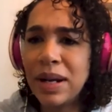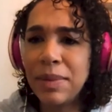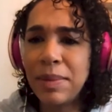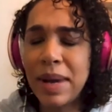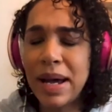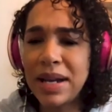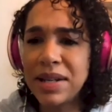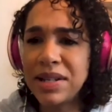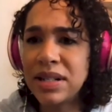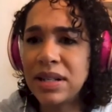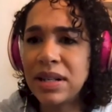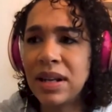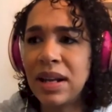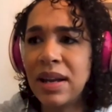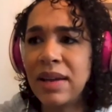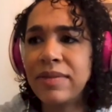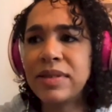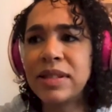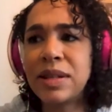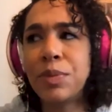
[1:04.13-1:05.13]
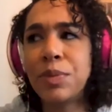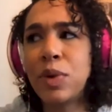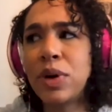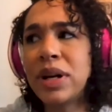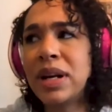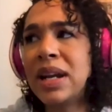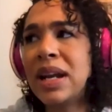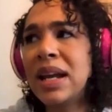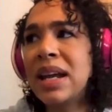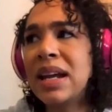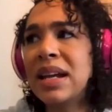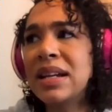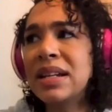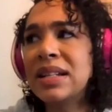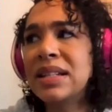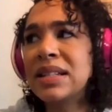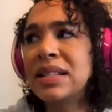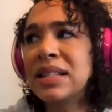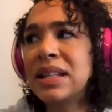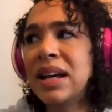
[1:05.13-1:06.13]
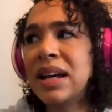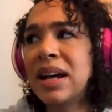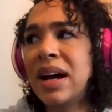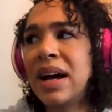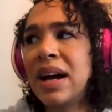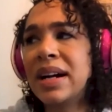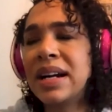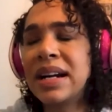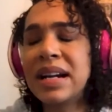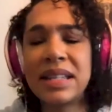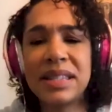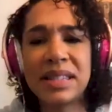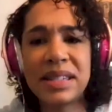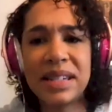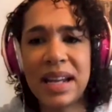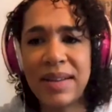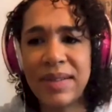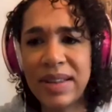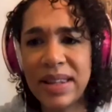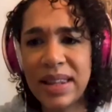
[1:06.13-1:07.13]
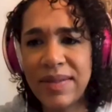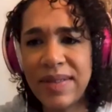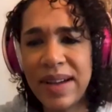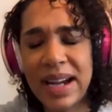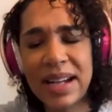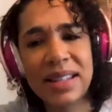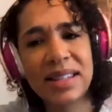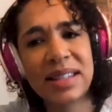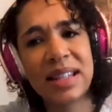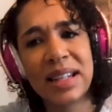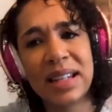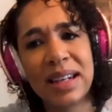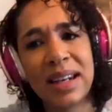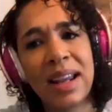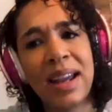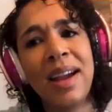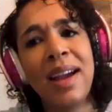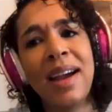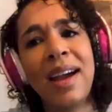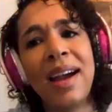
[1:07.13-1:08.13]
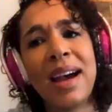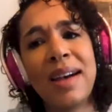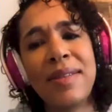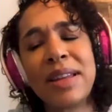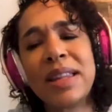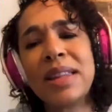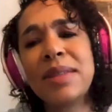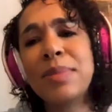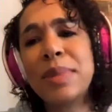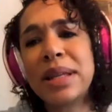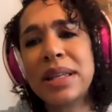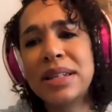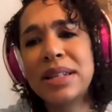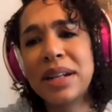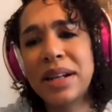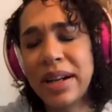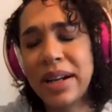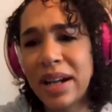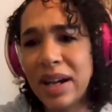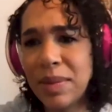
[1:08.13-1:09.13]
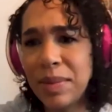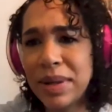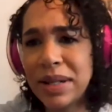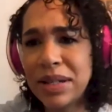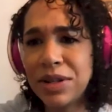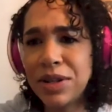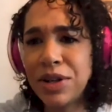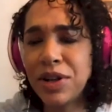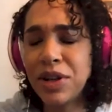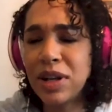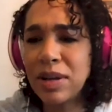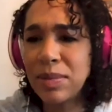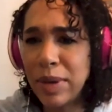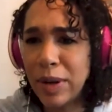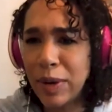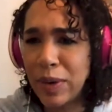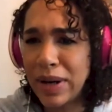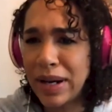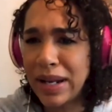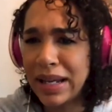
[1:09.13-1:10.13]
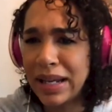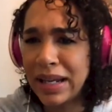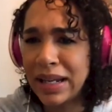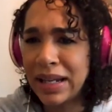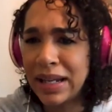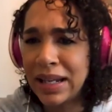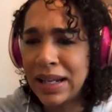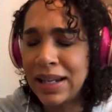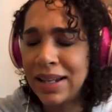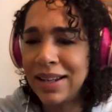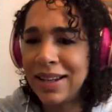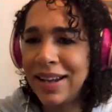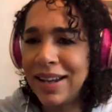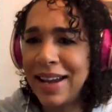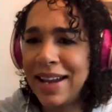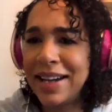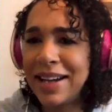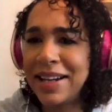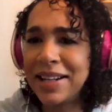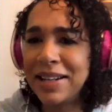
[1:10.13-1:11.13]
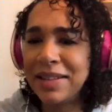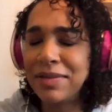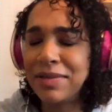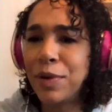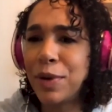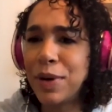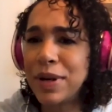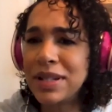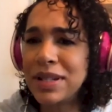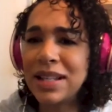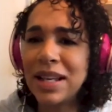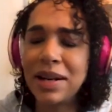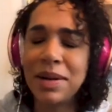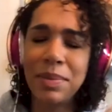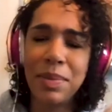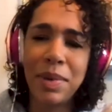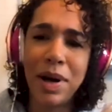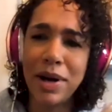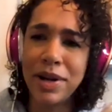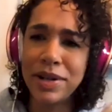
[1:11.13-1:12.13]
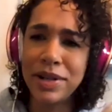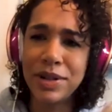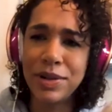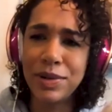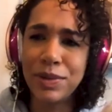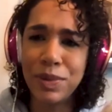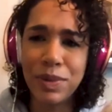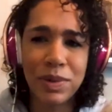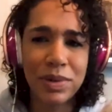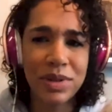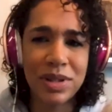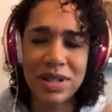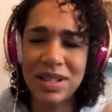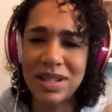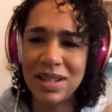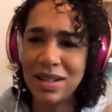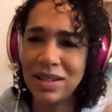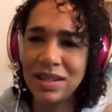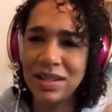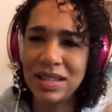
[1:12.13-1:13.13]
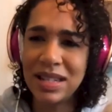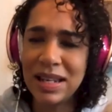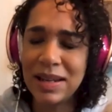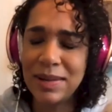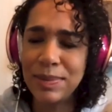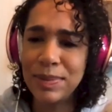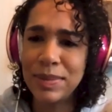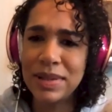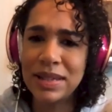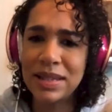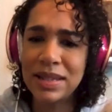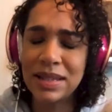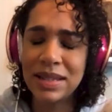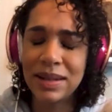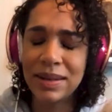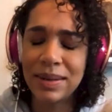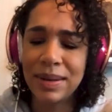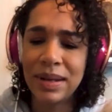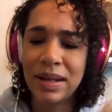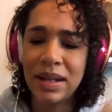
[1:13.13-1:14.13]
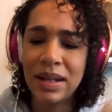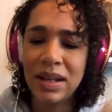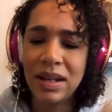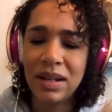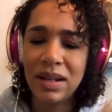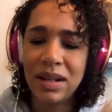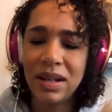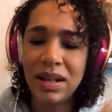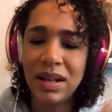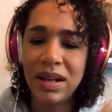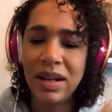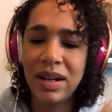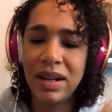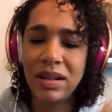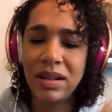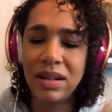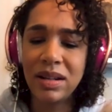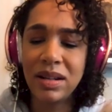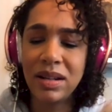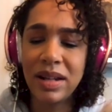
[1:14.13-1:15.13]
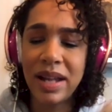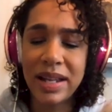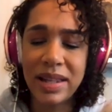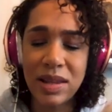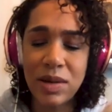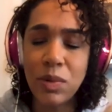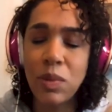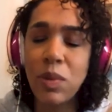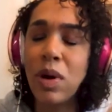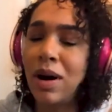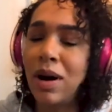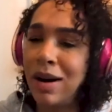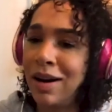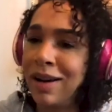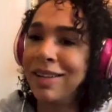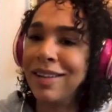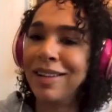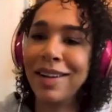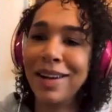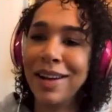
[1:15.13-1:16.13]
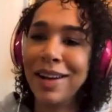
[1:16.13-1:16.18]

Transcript: imagine, if someone is against having the vaccine, having the military come into your community and force that upon you just seems like the wrong